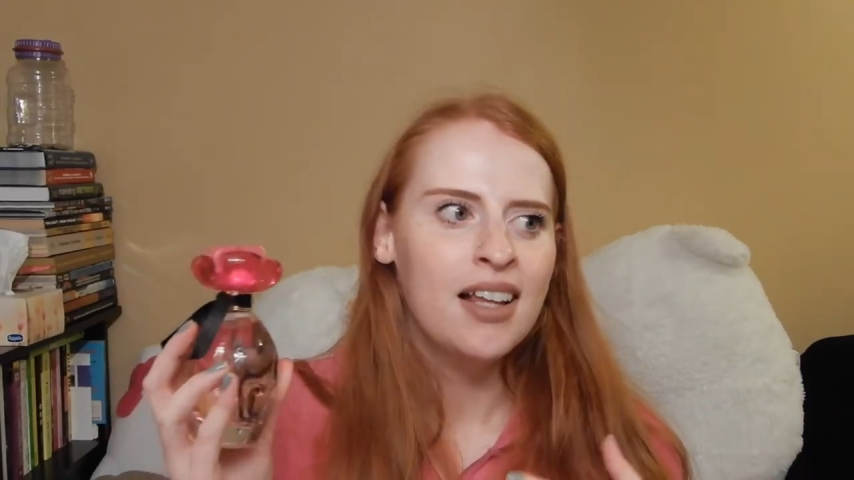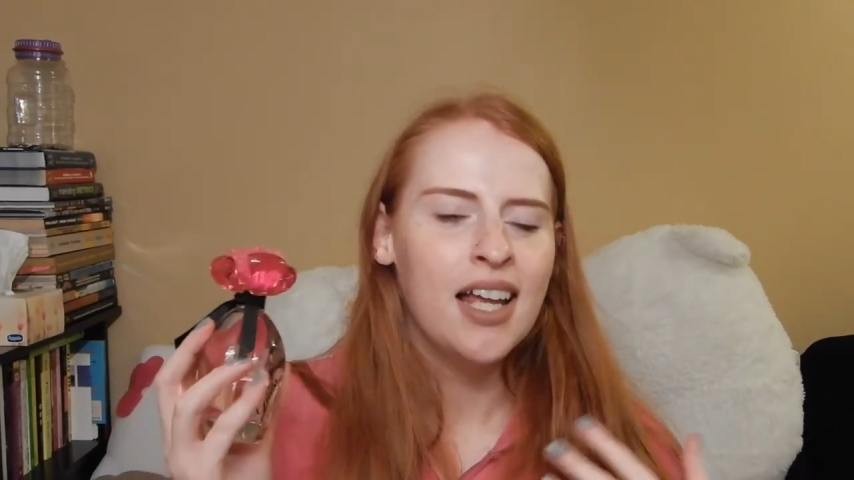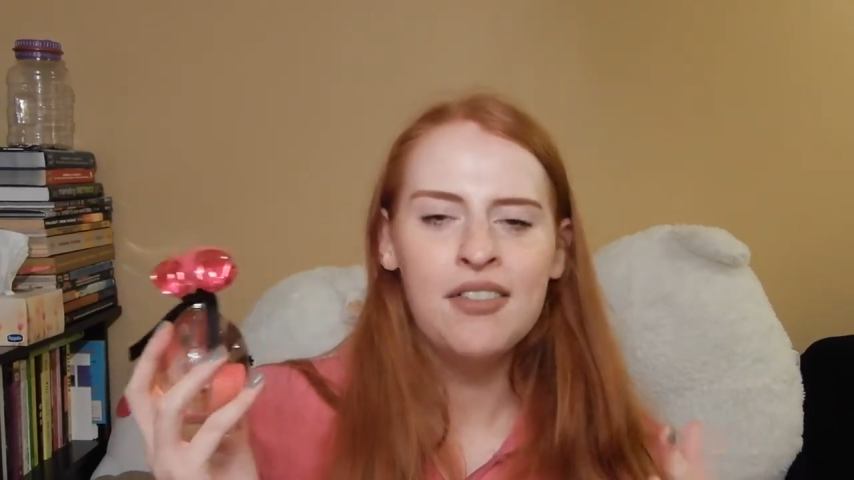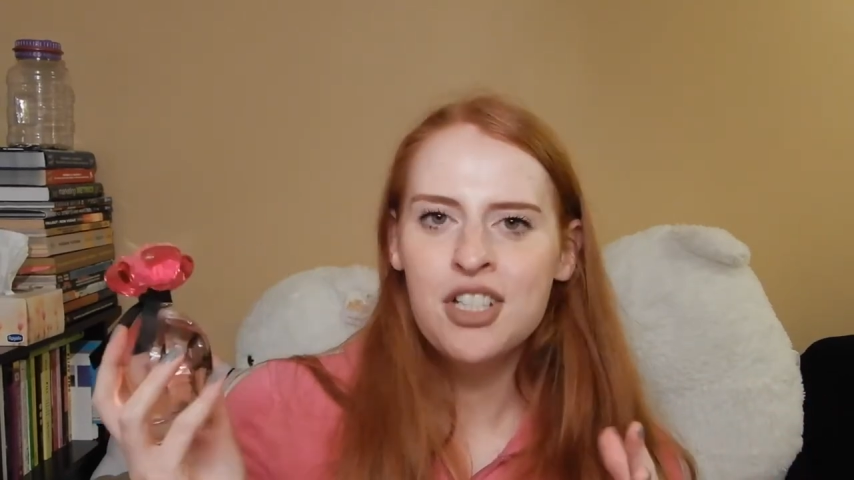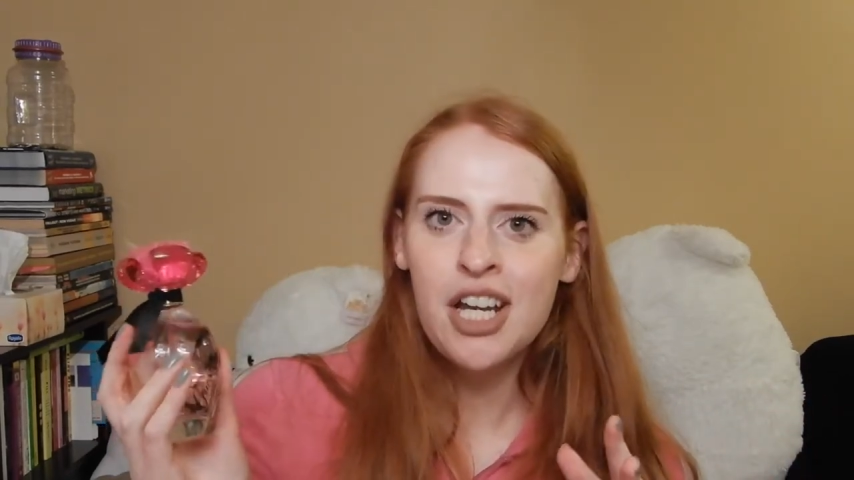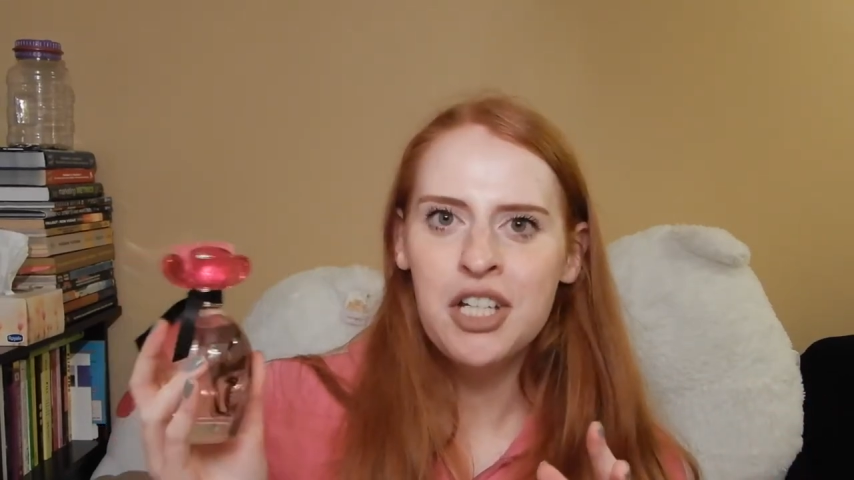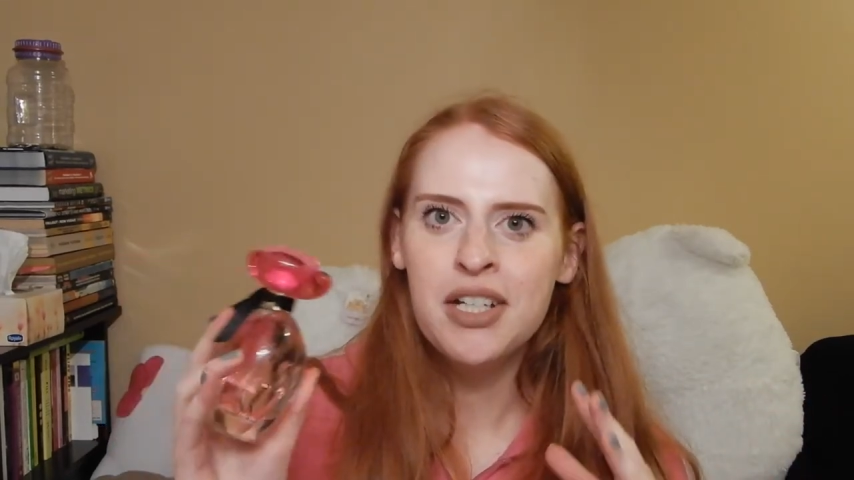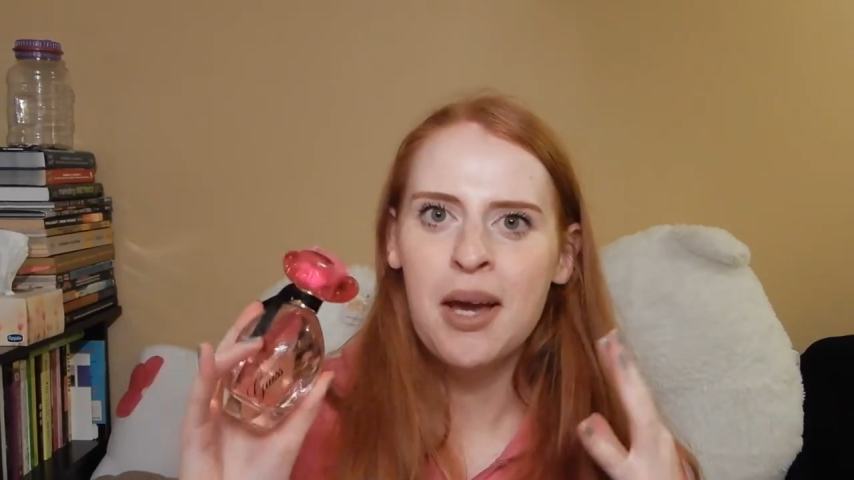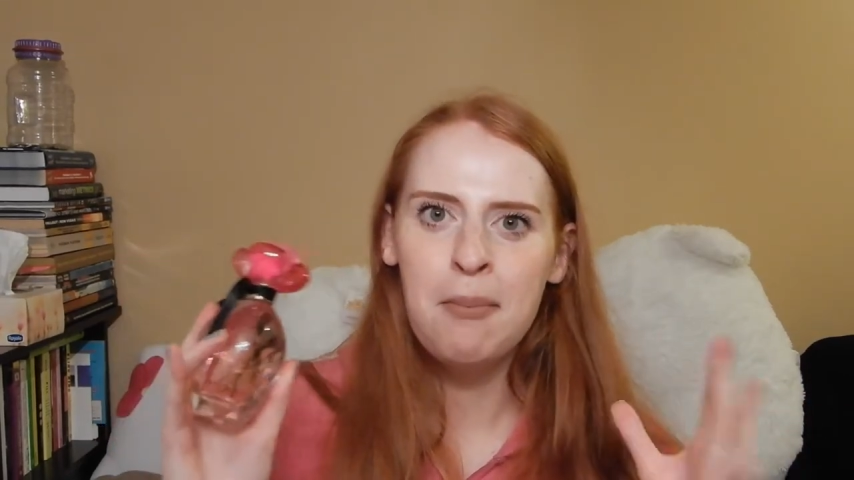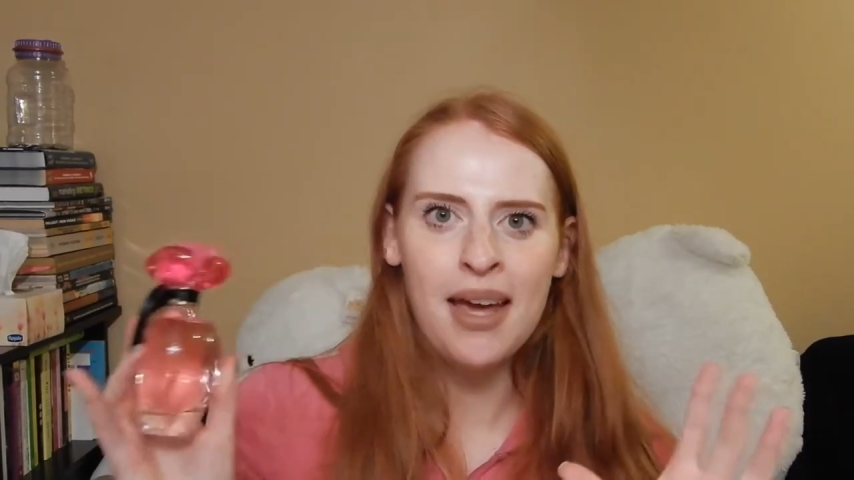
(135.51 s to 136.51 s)

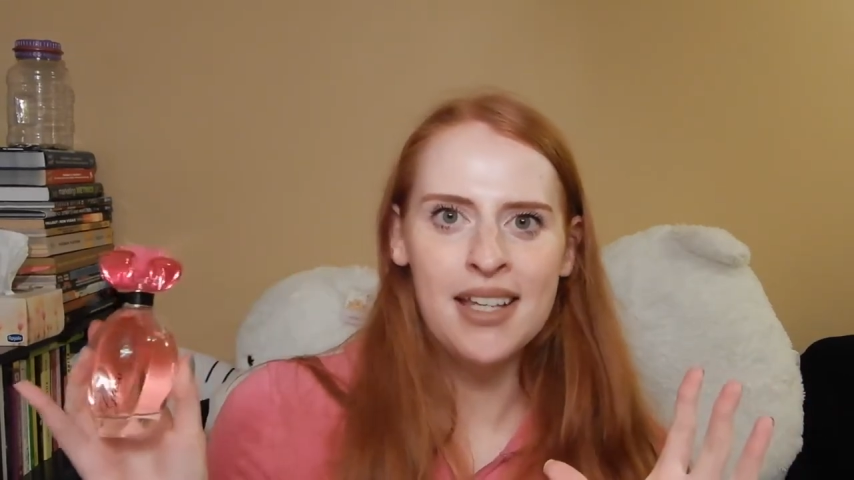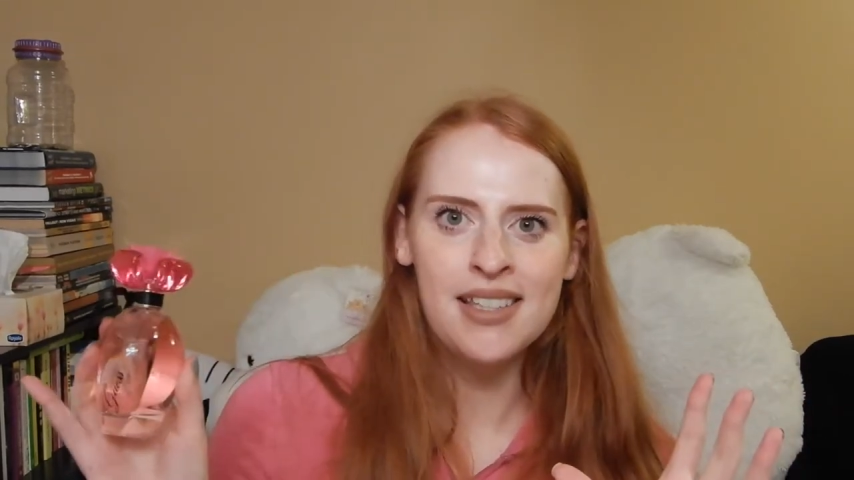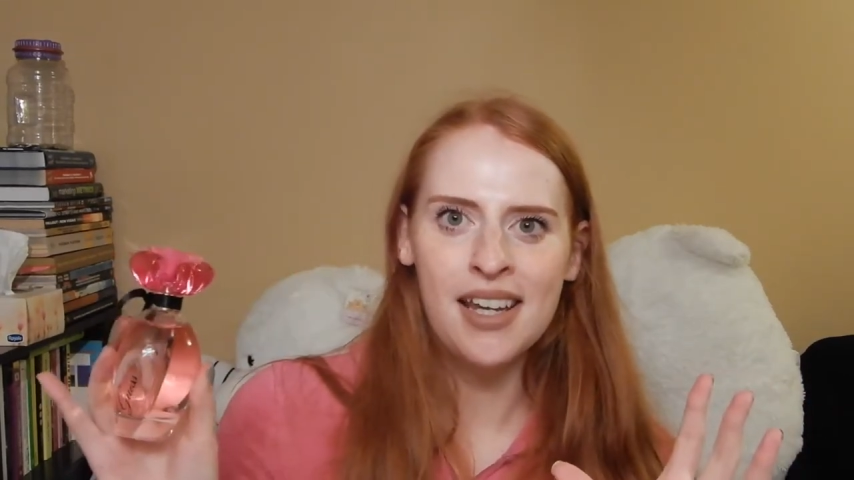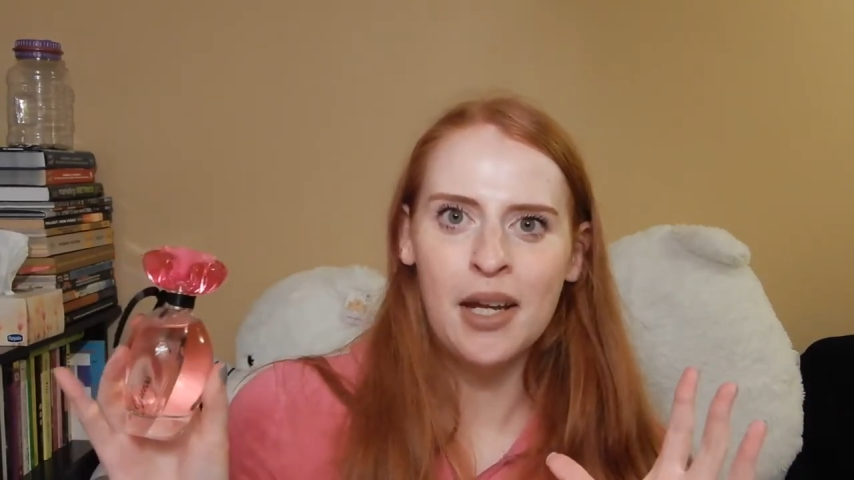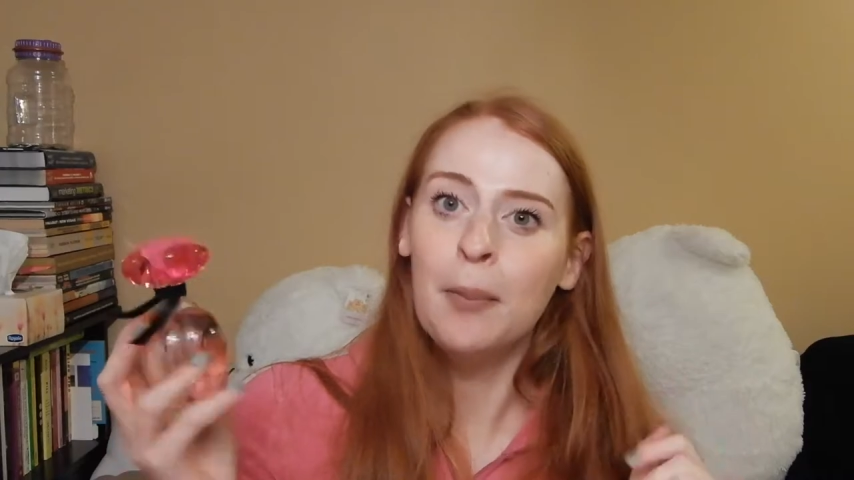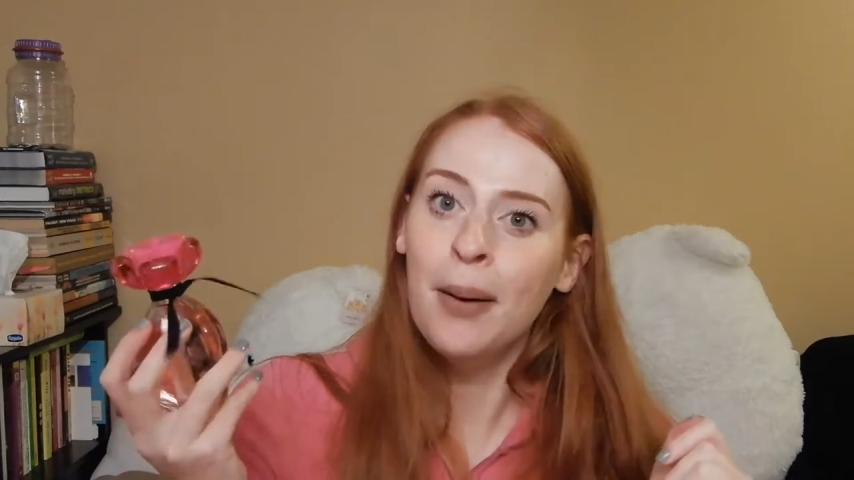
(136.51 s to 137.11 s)
life-changing, amazing,